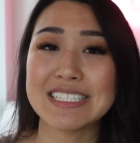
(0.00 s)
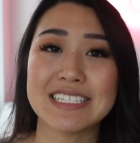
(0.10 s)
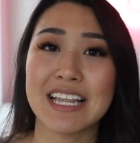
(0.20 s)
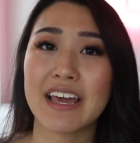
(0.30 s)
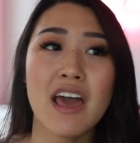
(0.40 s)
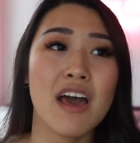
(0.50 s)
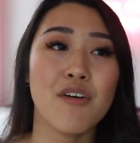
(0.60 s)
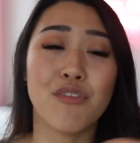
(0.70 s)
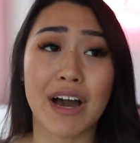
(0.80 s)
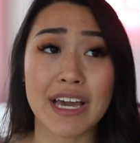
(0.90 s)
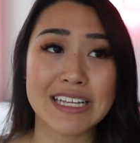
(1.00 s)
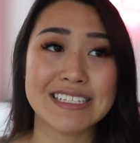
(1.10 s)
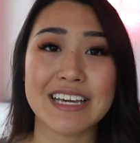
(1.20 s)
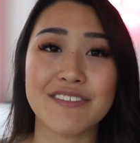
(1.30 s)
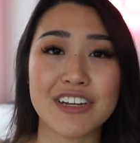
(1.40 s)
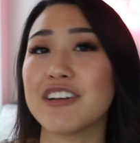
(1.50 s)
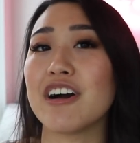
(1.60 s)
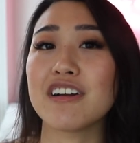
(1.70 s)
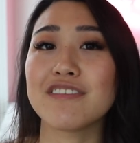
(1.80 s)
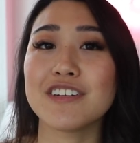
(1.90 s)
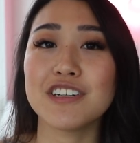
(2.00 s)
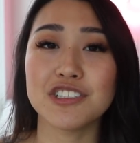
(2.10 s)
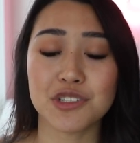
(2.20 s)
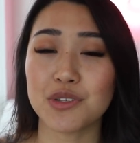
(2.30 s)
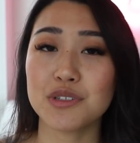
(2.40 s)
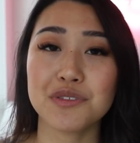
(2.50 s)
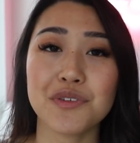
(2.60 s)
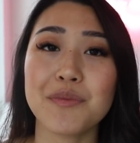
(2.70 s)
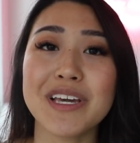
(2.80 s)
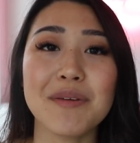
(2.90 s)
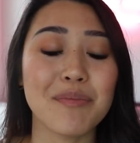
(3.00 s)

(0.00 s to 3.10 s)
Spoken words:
to like find a videographer to do those for me.